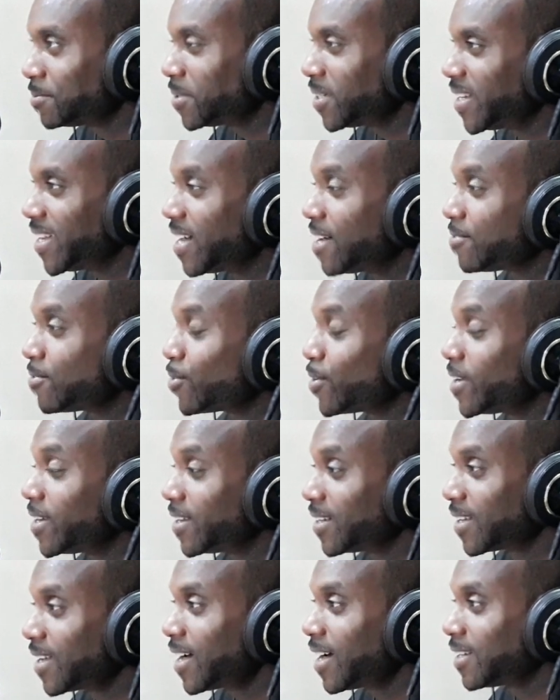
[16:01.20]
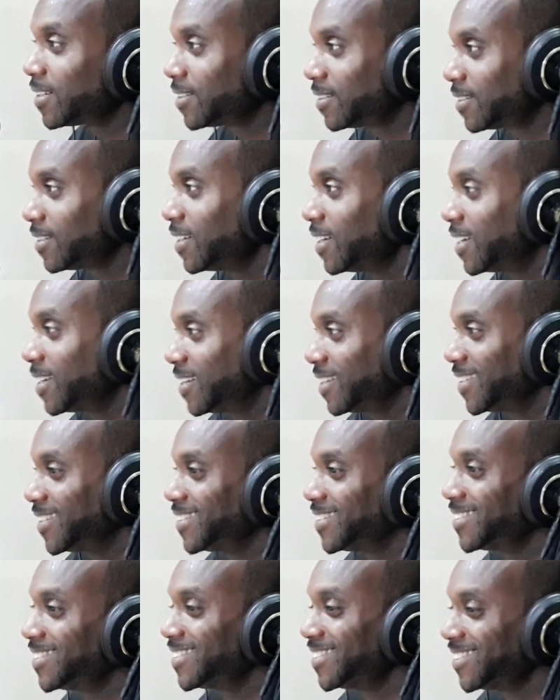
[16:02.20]
But they have oil and gas.
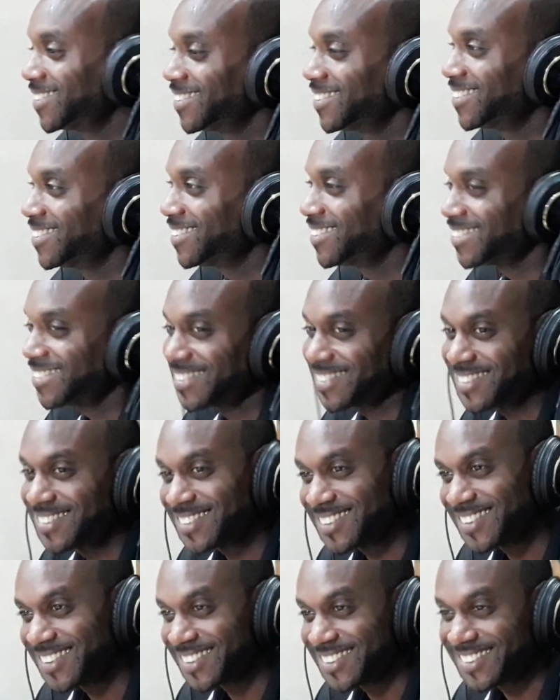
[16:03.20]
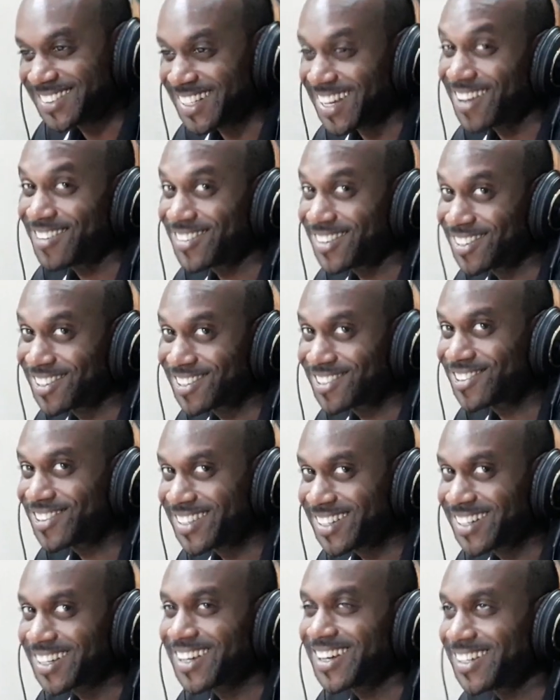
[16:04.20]
They have a lot of oil and
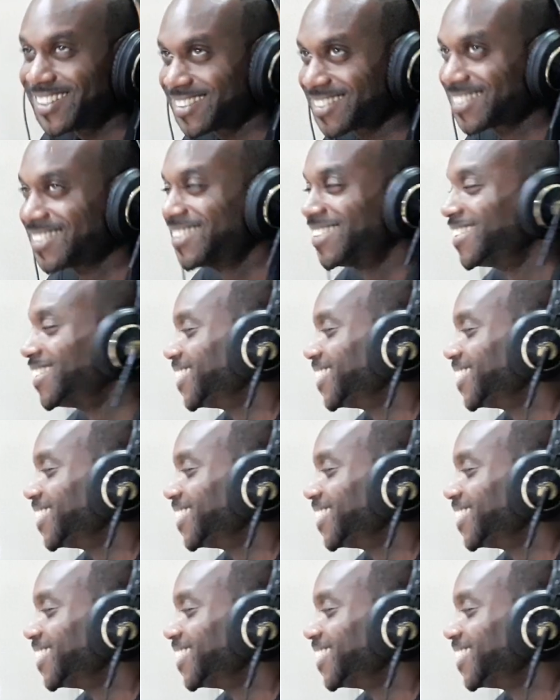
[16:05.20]
gas.